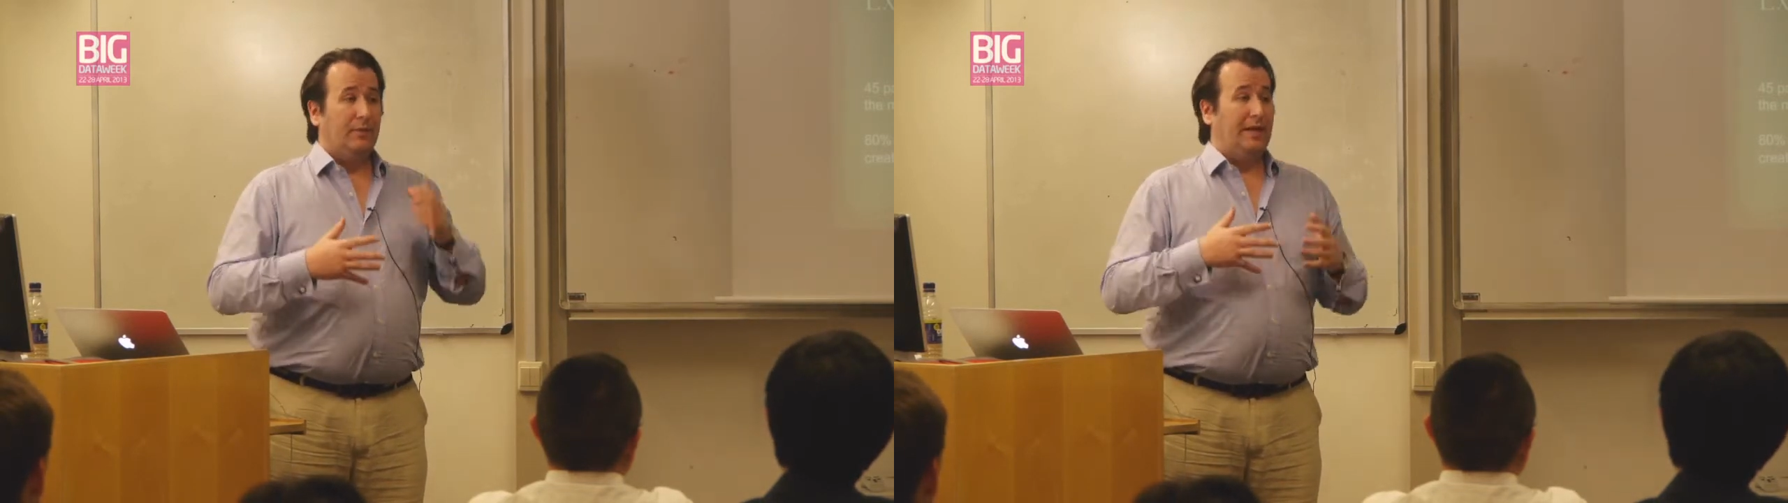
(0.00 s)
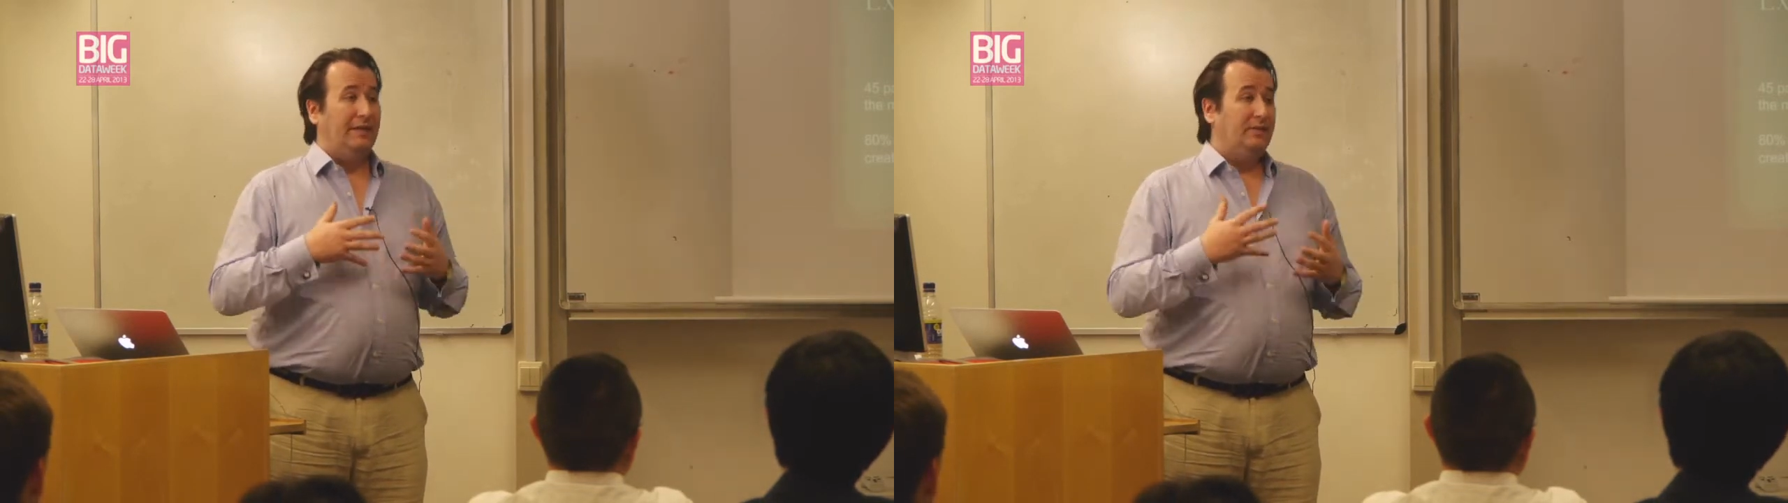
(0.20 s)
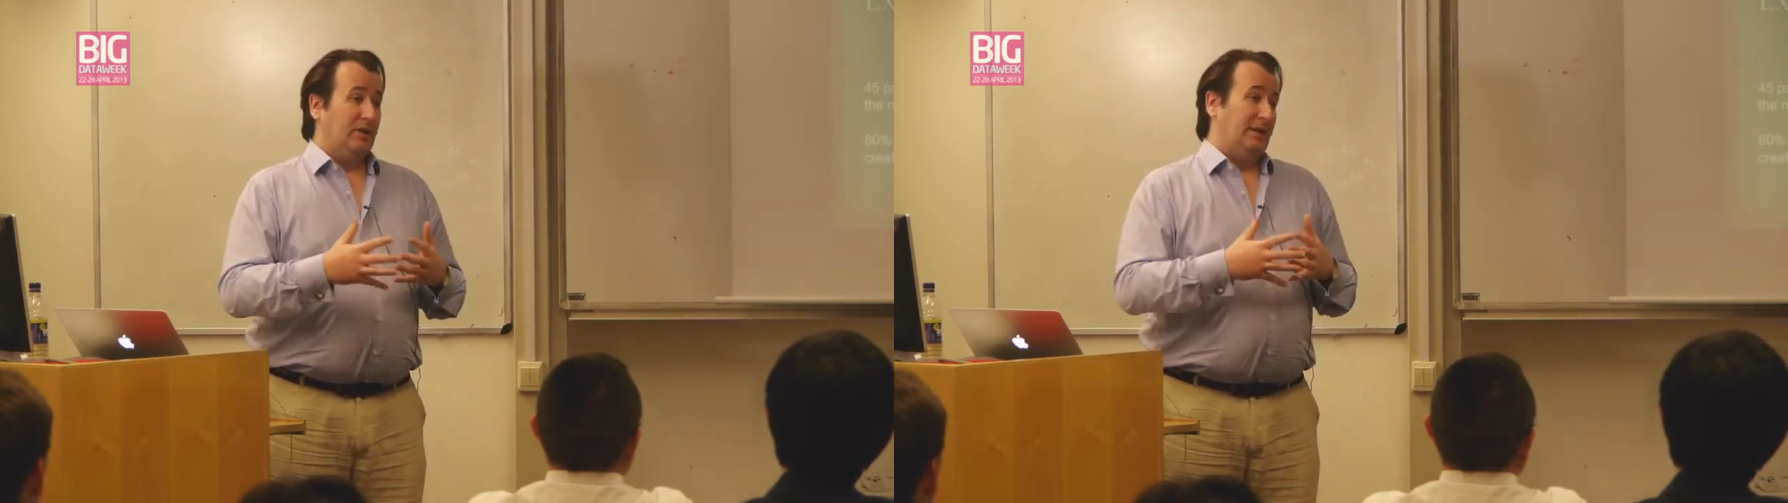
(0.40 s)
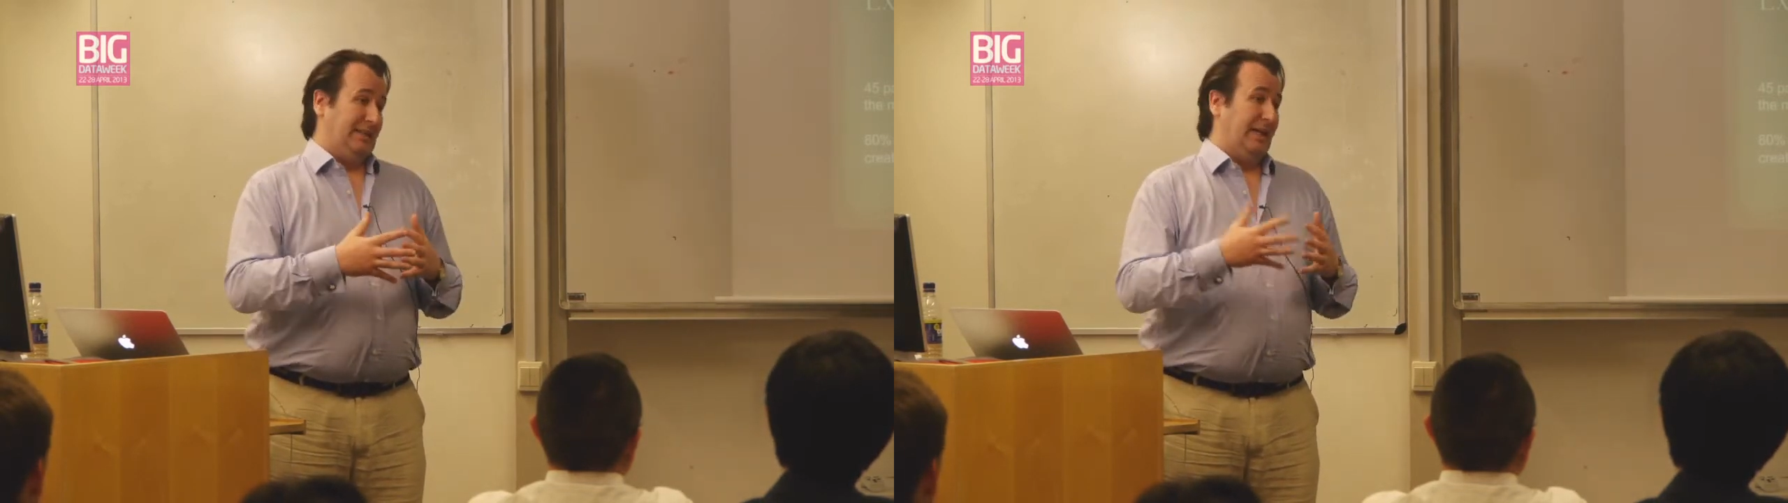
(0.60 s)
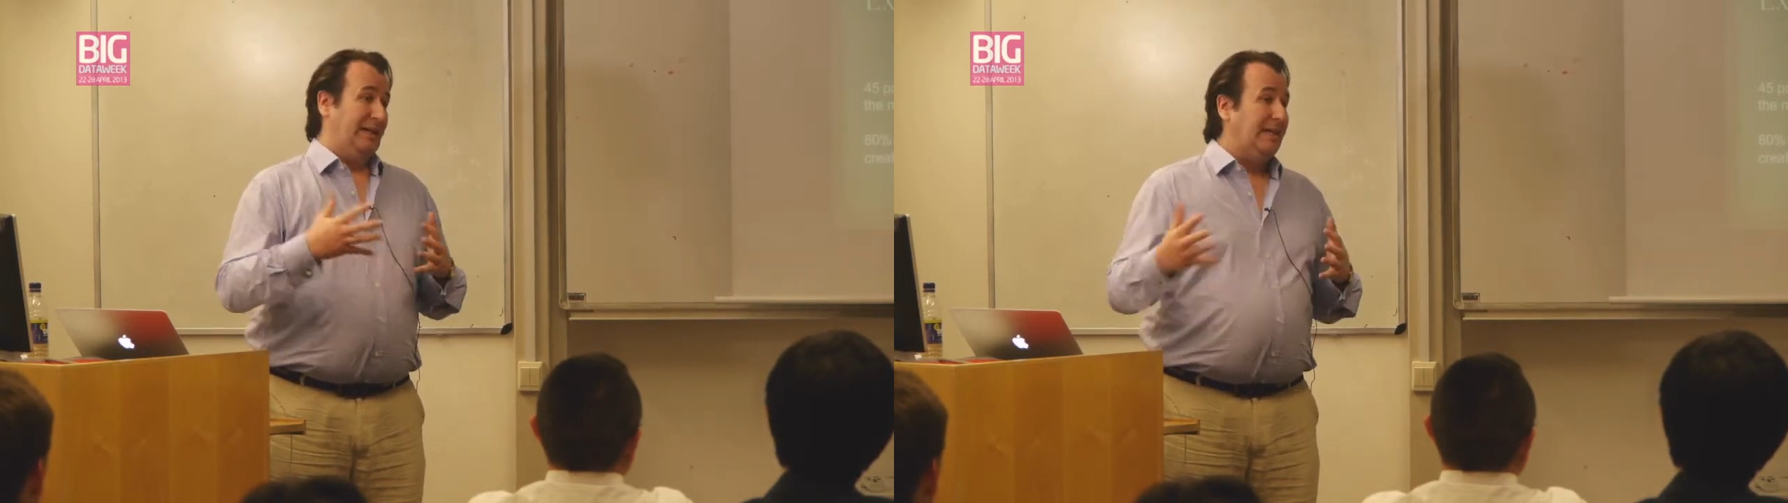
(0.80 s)
insight
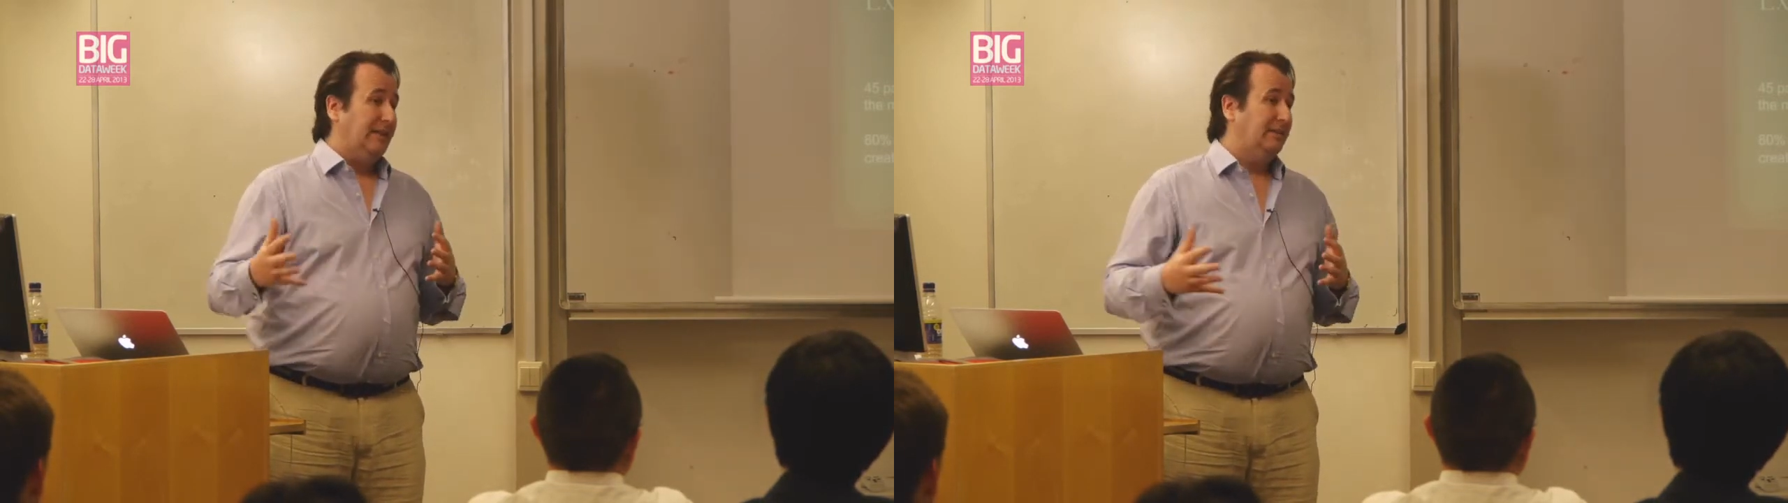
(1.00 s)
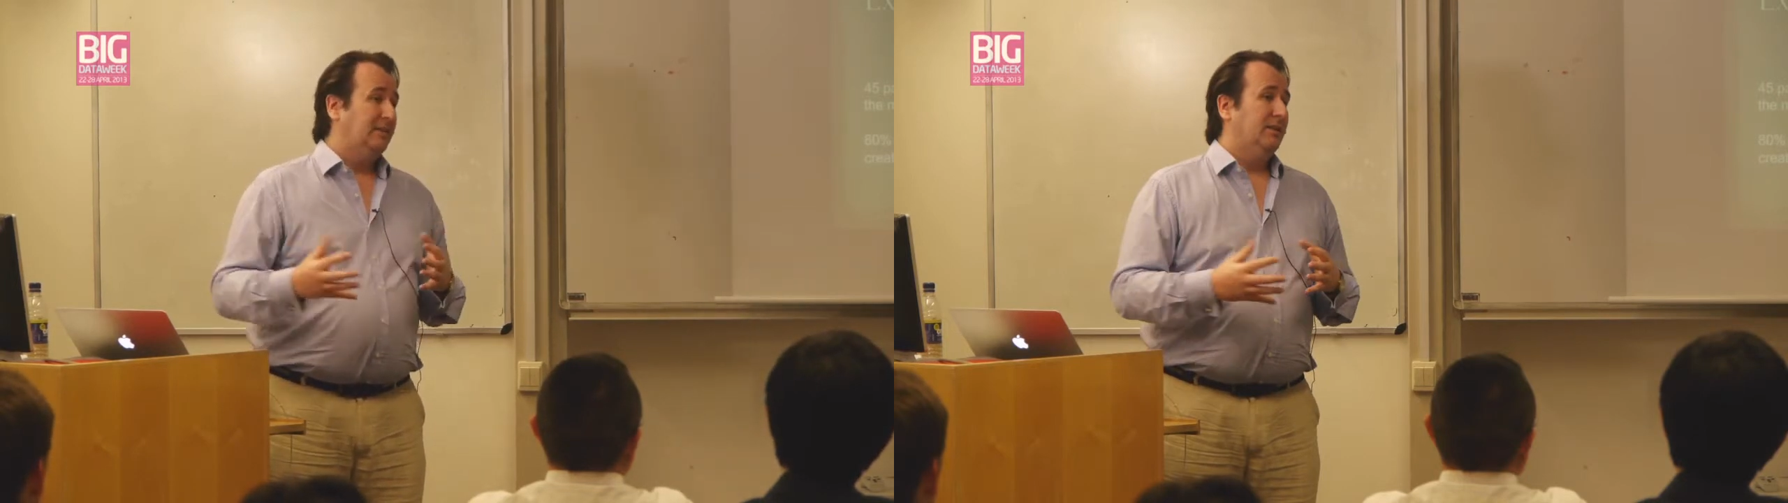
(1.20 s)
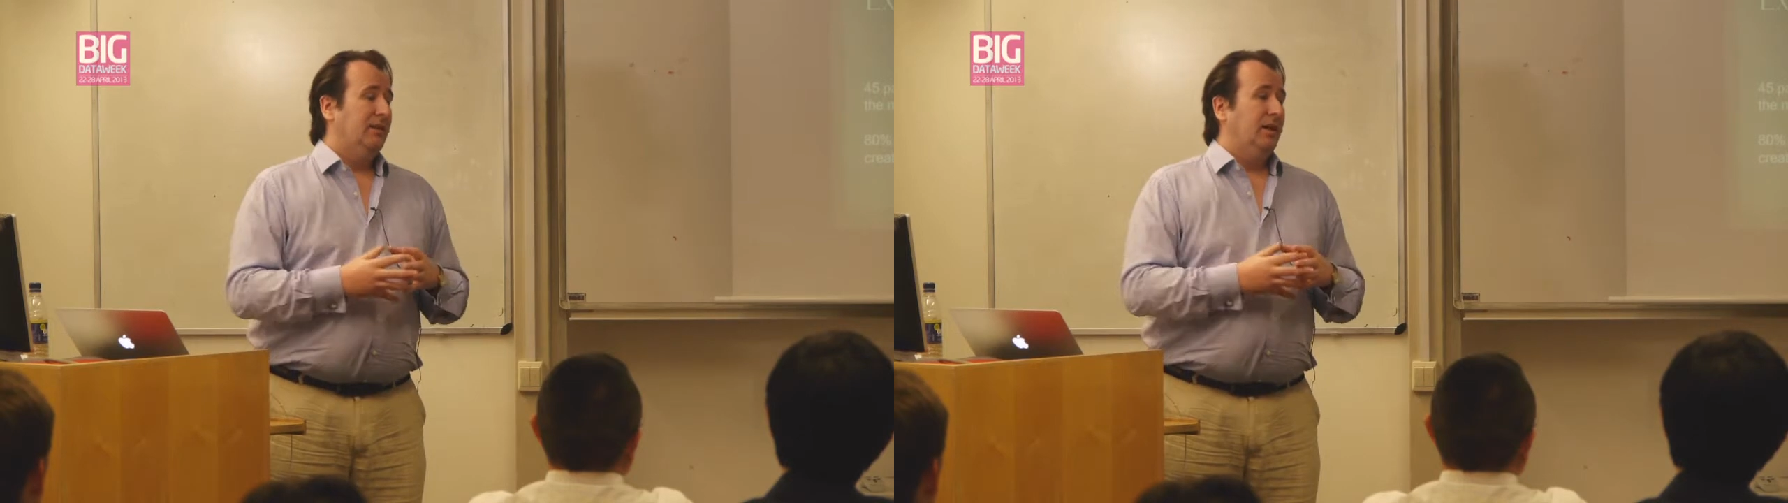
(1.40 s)
techniques